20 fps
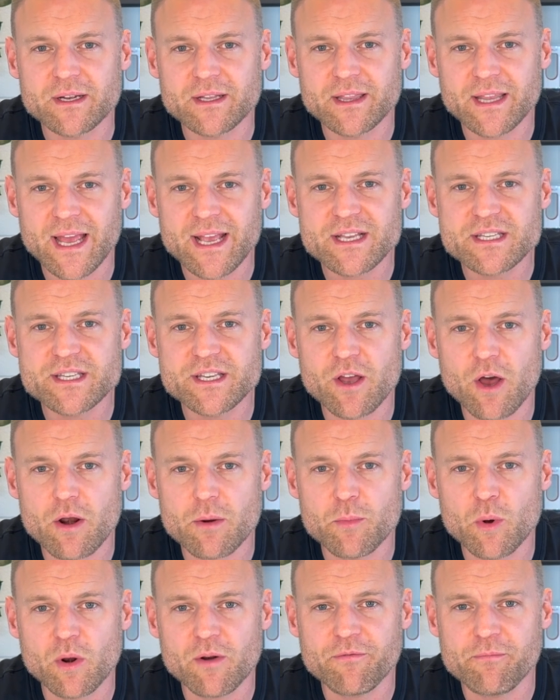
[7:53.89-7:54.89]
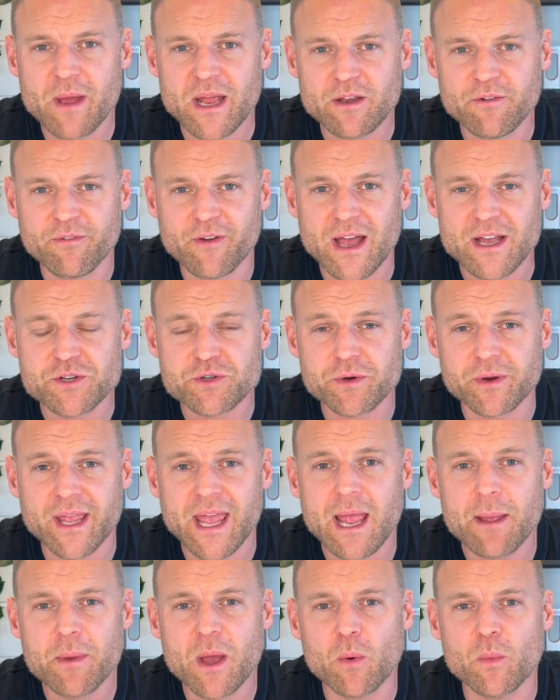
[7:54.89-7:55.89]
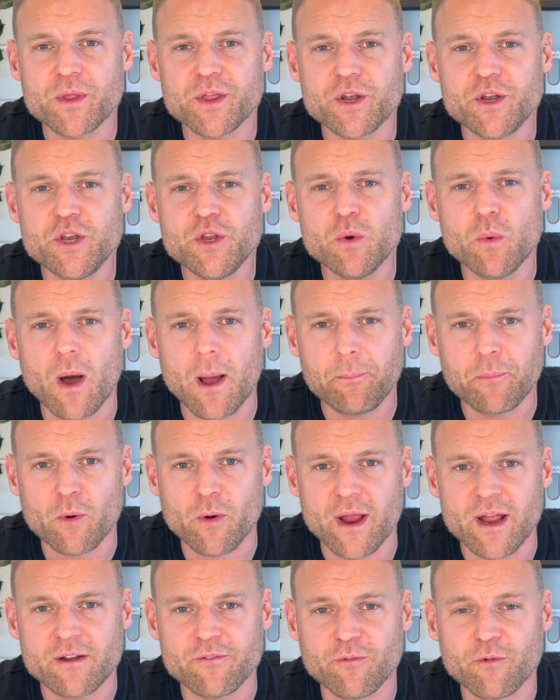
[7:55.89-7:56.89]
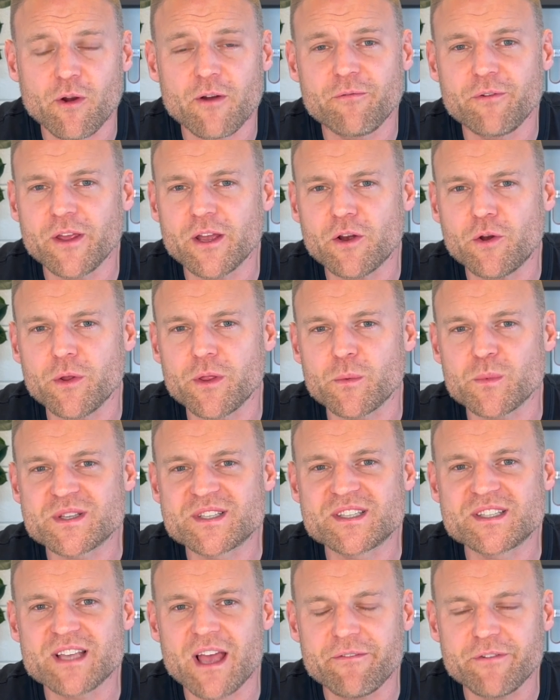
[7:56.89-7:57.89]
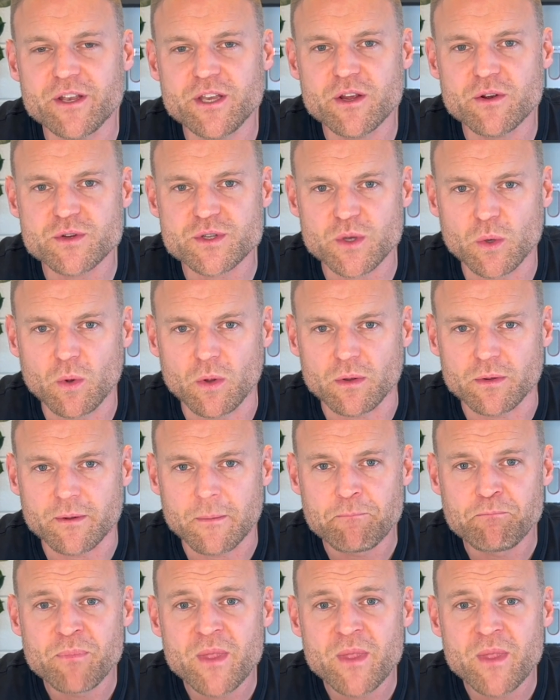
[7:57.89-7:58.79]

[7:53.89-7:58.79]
Legacy Automotive manufacturer came out with a new upgrade for a vehicle that was 7 years old,